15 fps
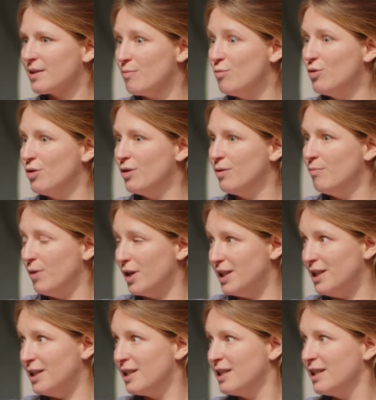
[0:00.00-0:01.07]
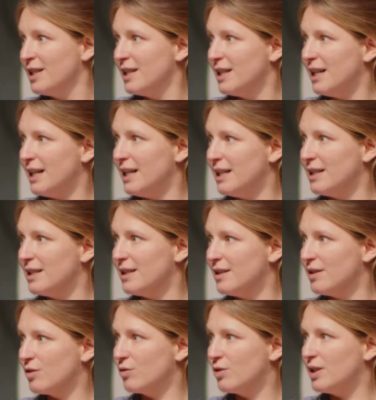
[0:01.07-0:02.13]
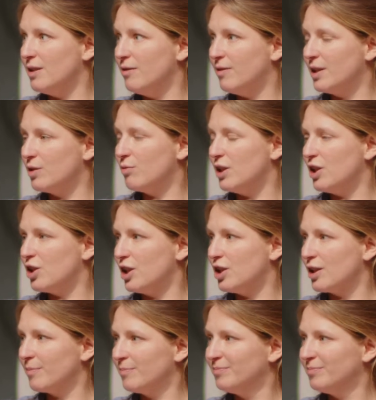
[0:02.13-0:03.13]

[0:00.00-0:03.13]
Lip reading: more money, and to see things really changing.